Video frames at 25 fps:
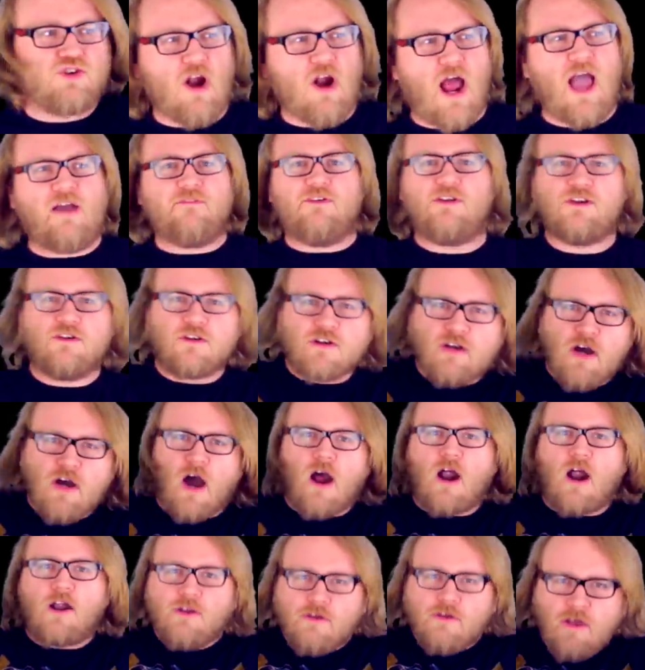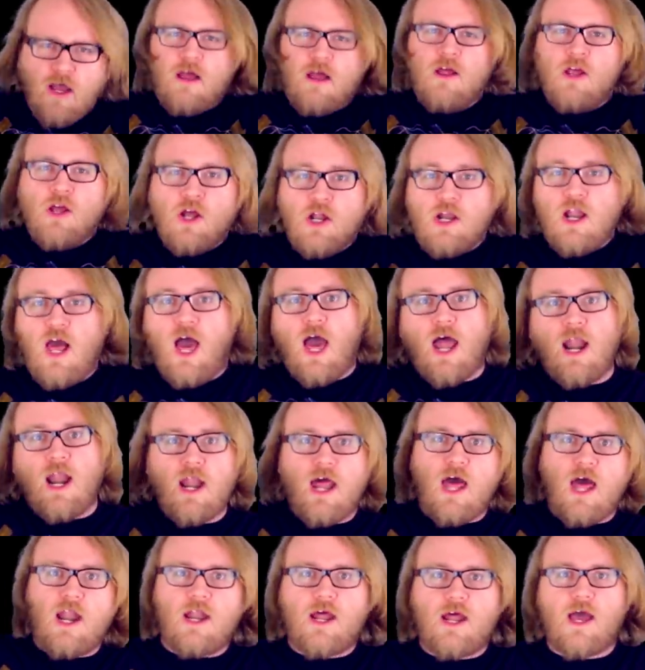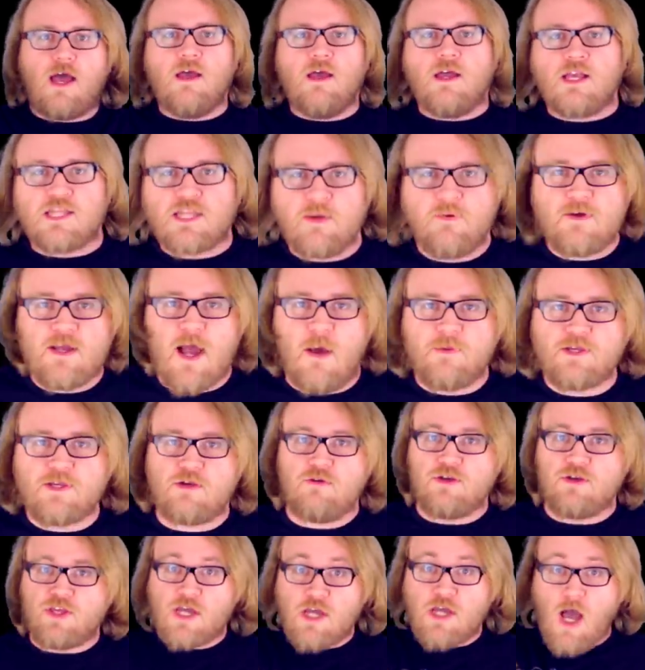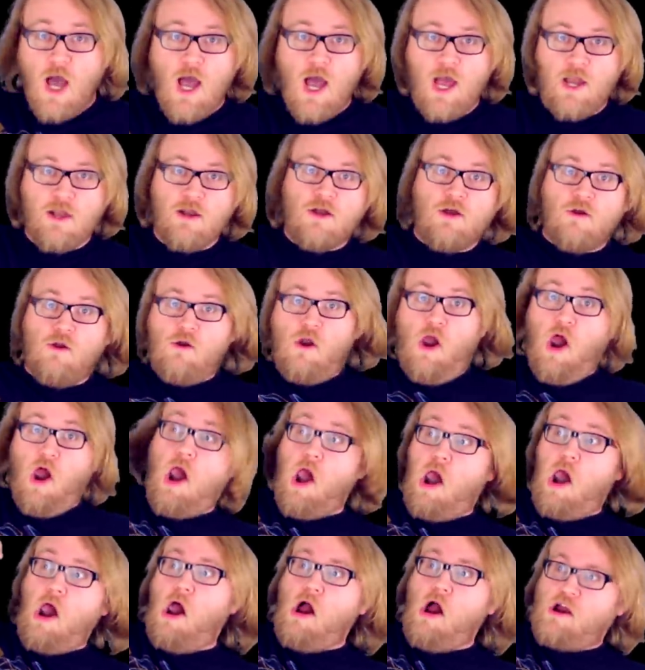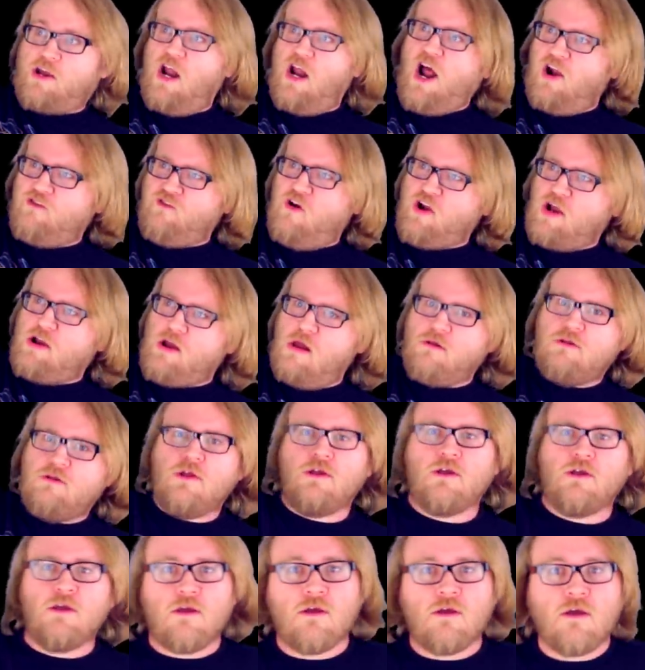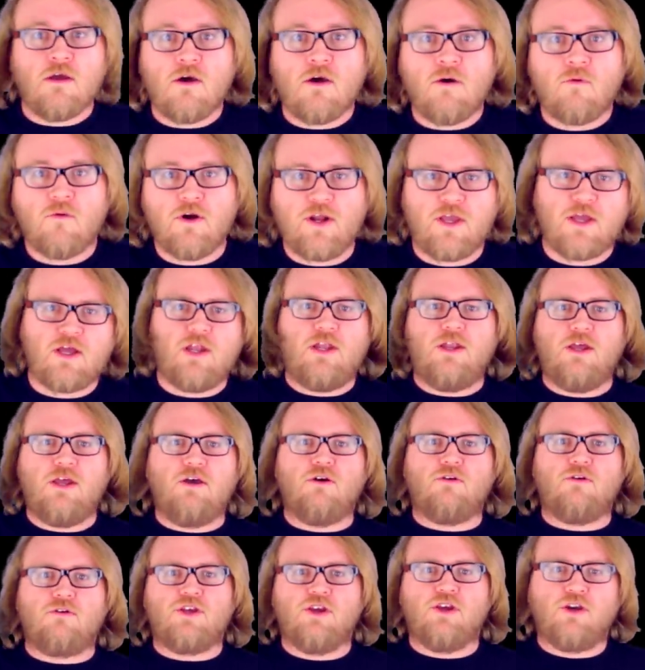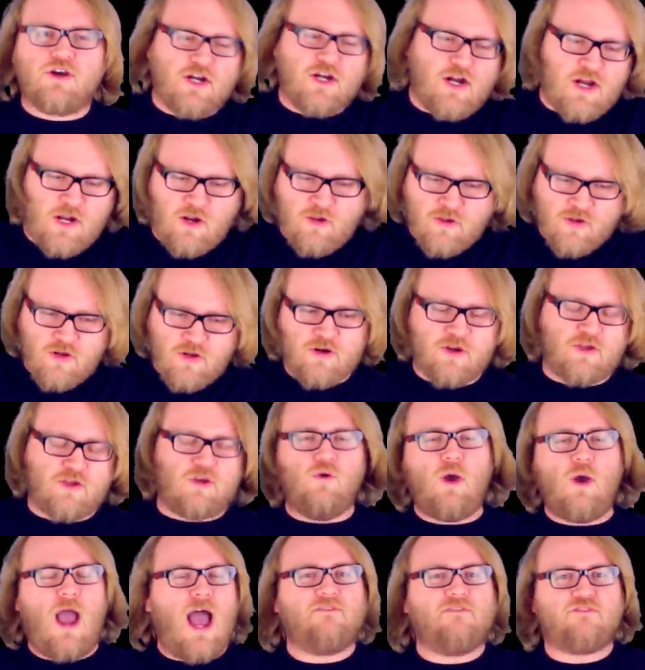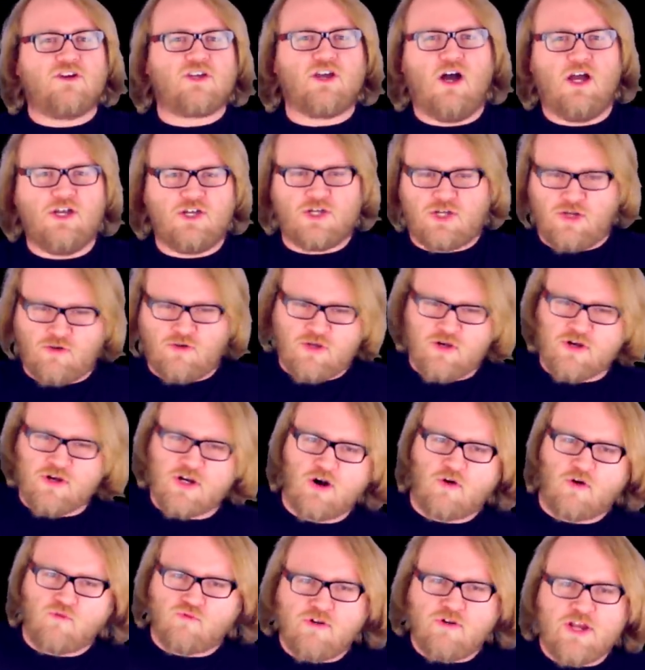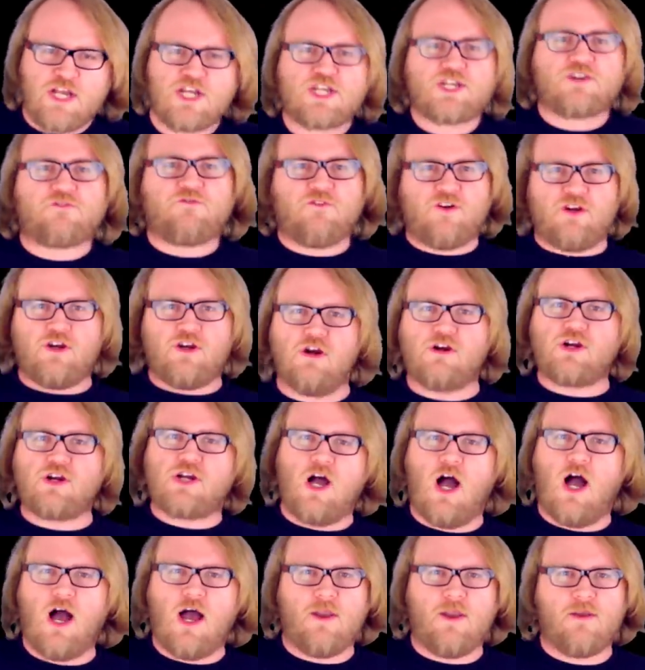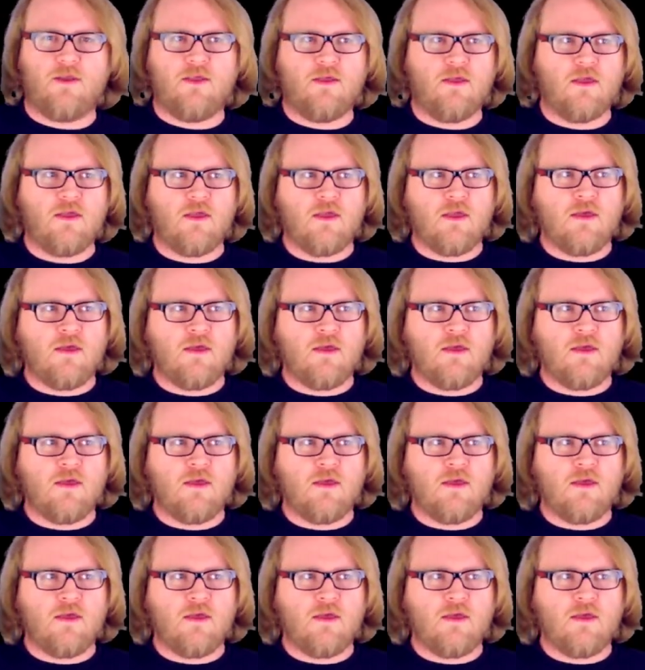driving your car, you go, da da da da da, someone comes to you with a gun, ah, get out of the gun! What are you gonna do? You're gonna, you're, you have a gun too, you're gonna reach for your gun,